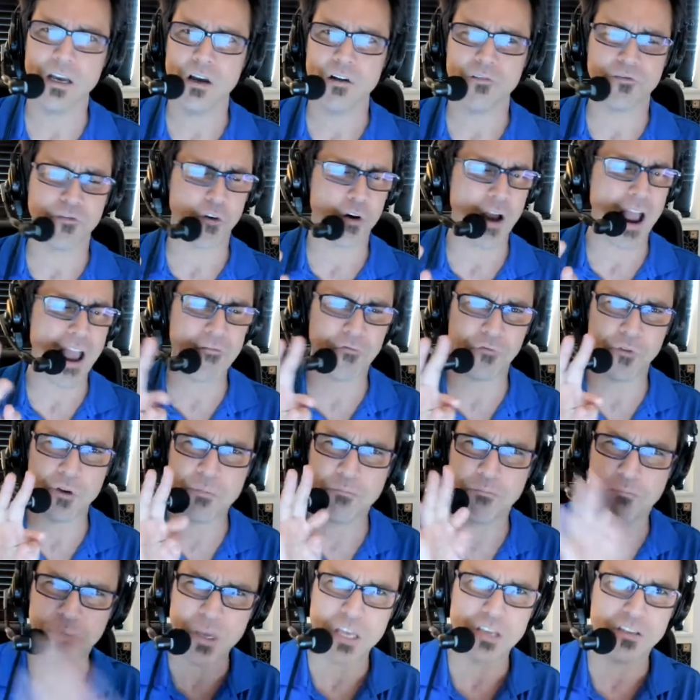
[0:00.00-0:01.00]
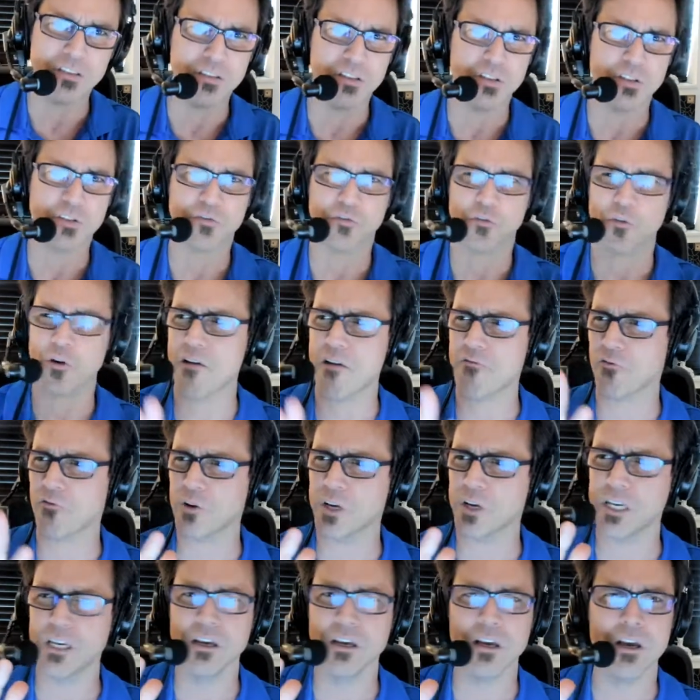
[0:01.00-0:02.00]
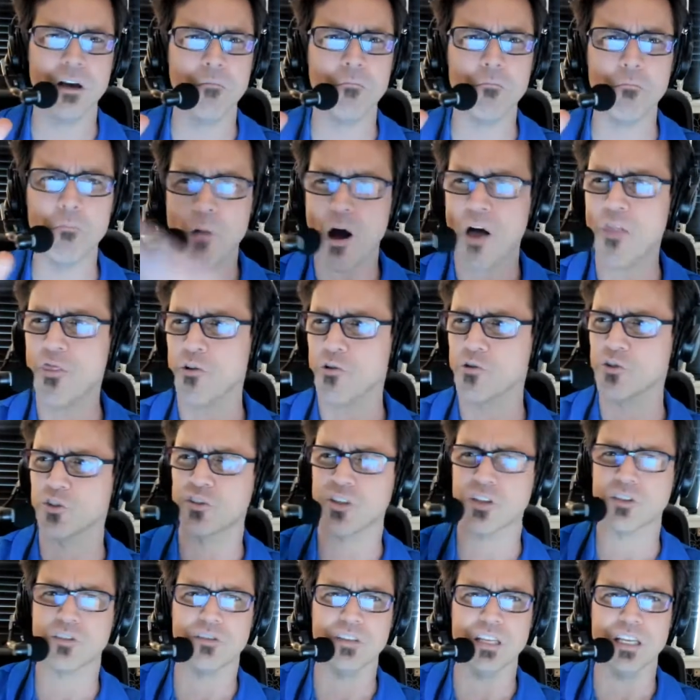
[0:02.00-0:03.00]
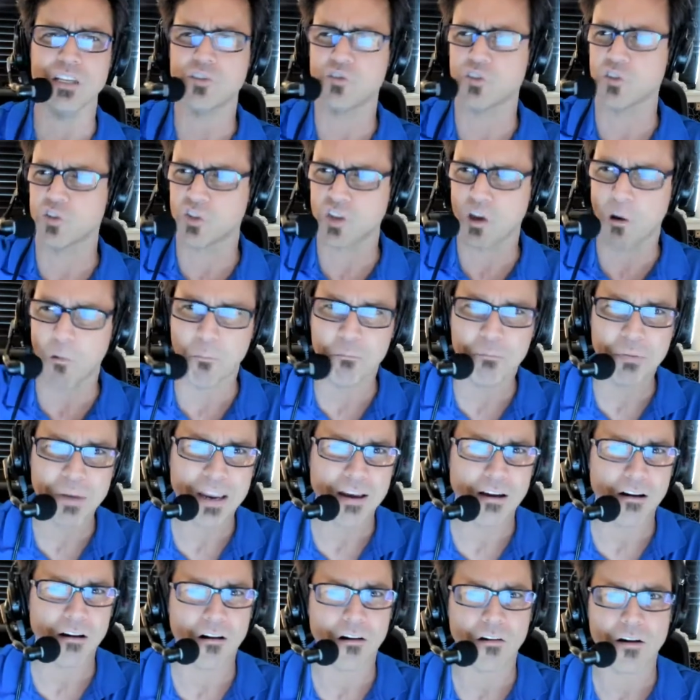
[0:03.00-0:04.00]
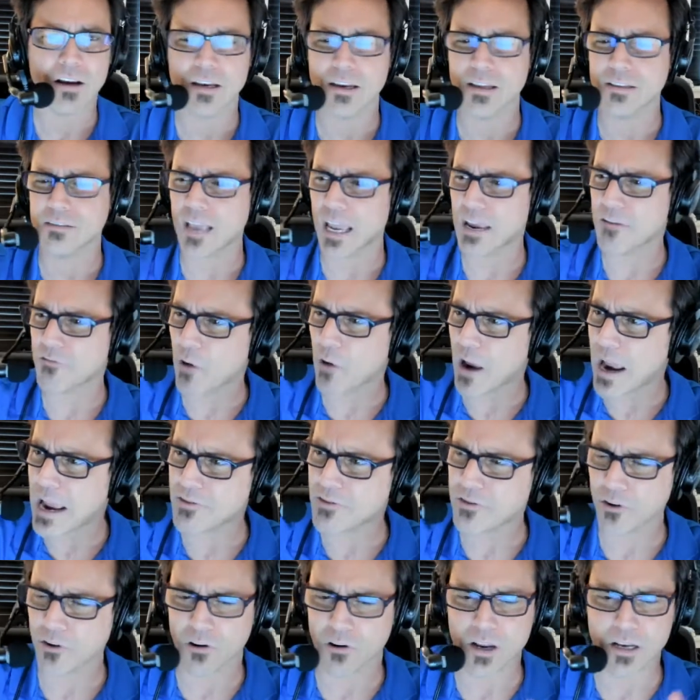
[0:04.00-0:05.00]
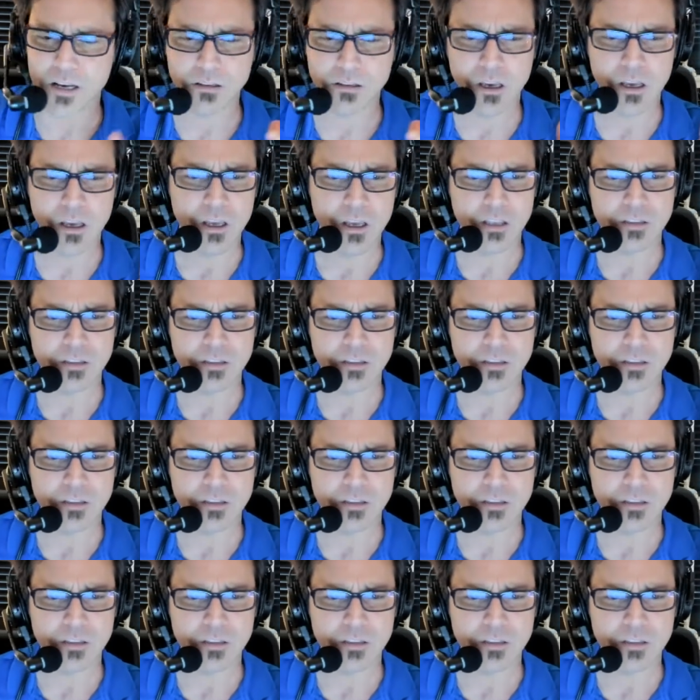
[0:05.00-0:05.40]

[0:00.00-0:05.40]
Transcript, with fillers: for every business, for every mother's that needs to sell beer and Dave Rather and